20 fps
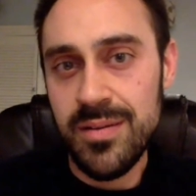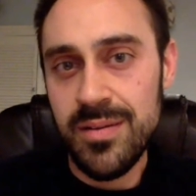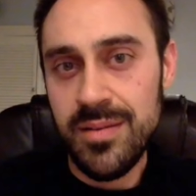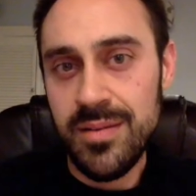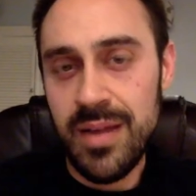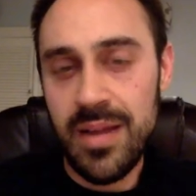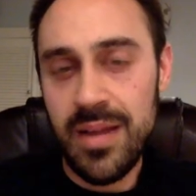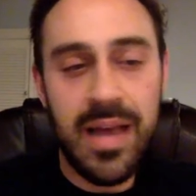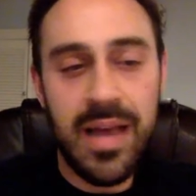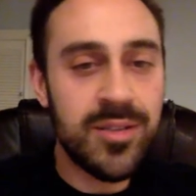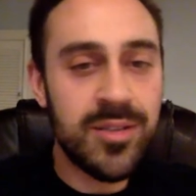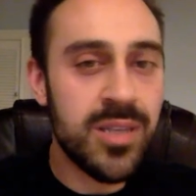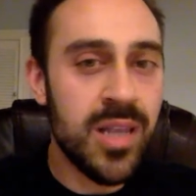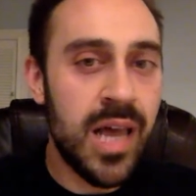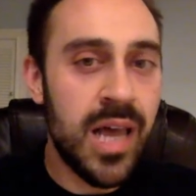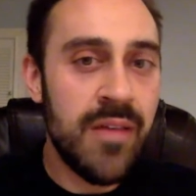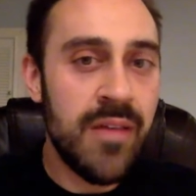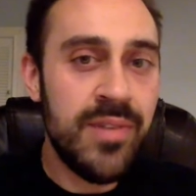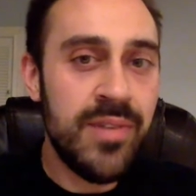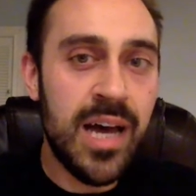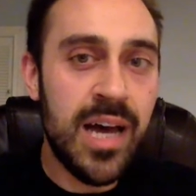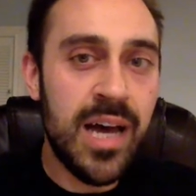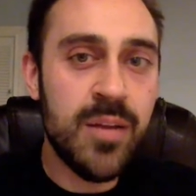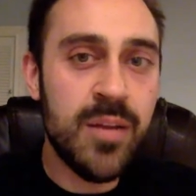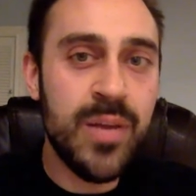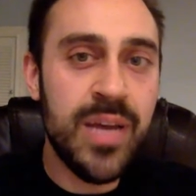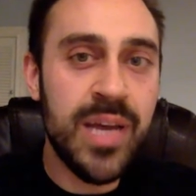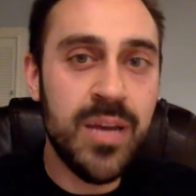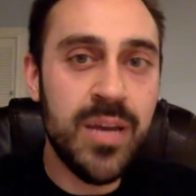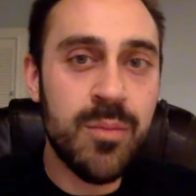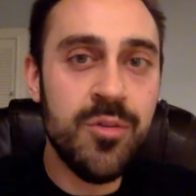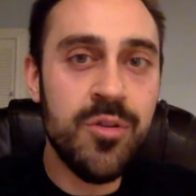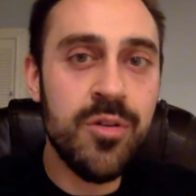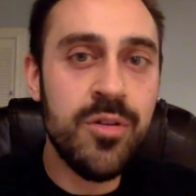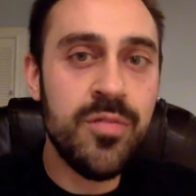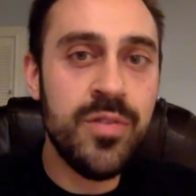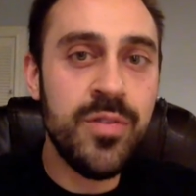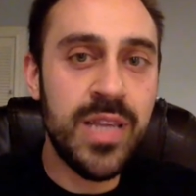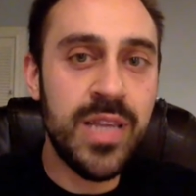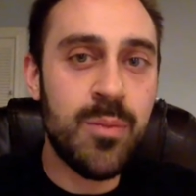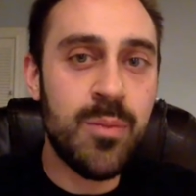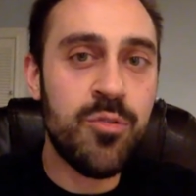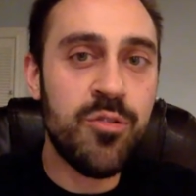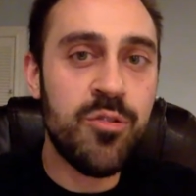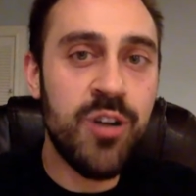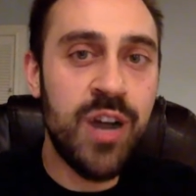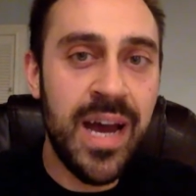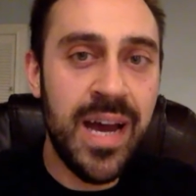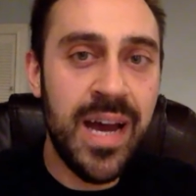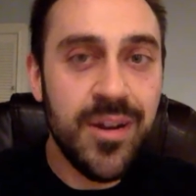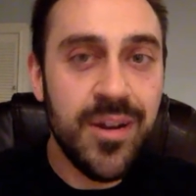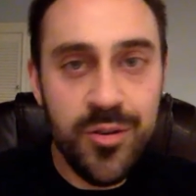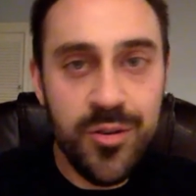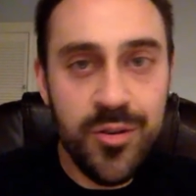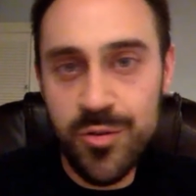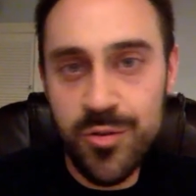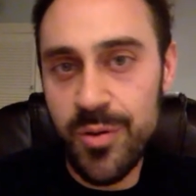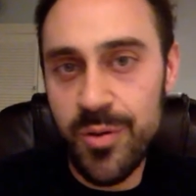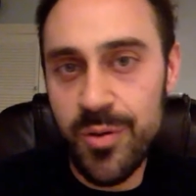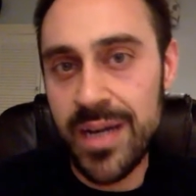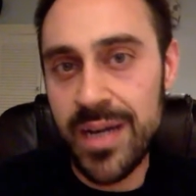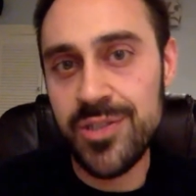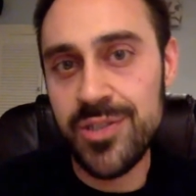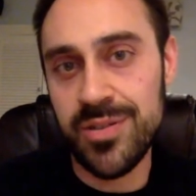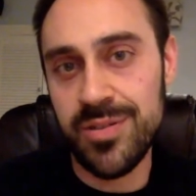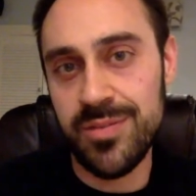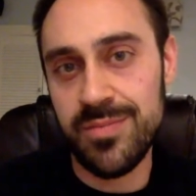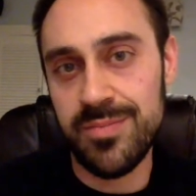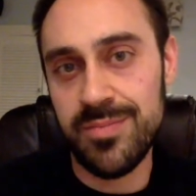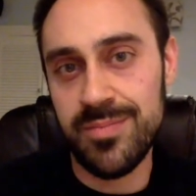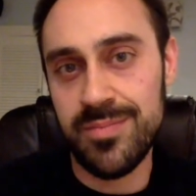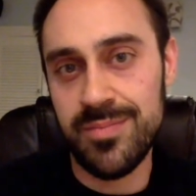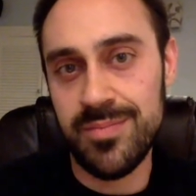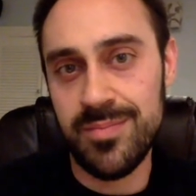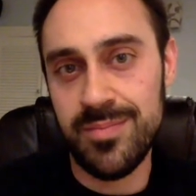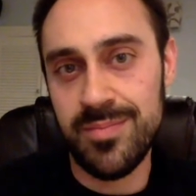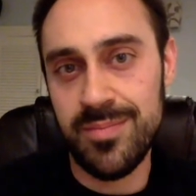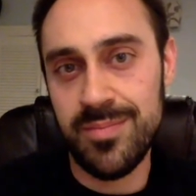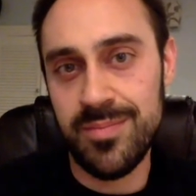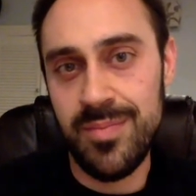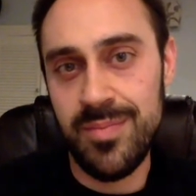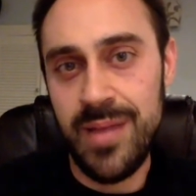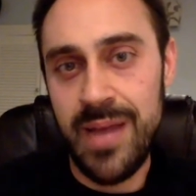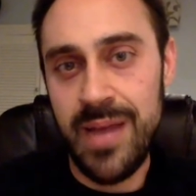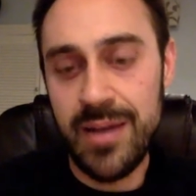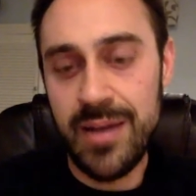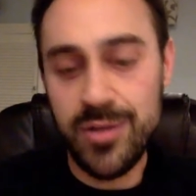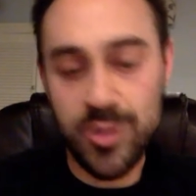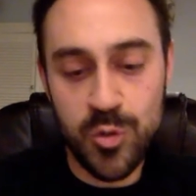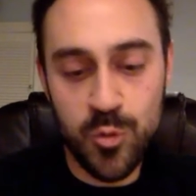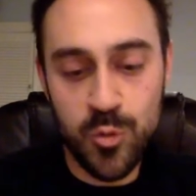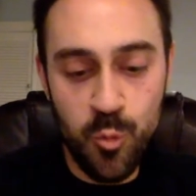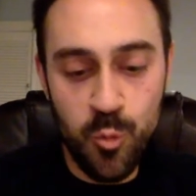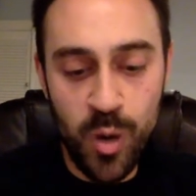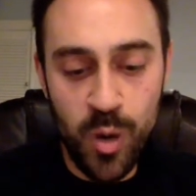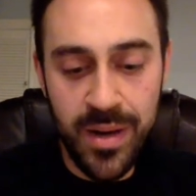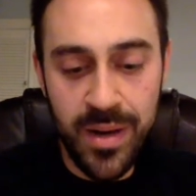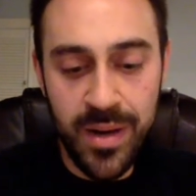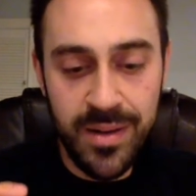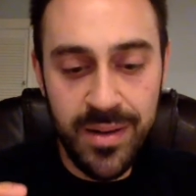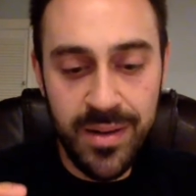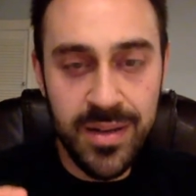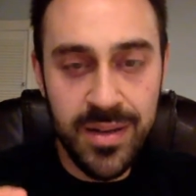that allows life now to begin to move in that brand new direction. How just one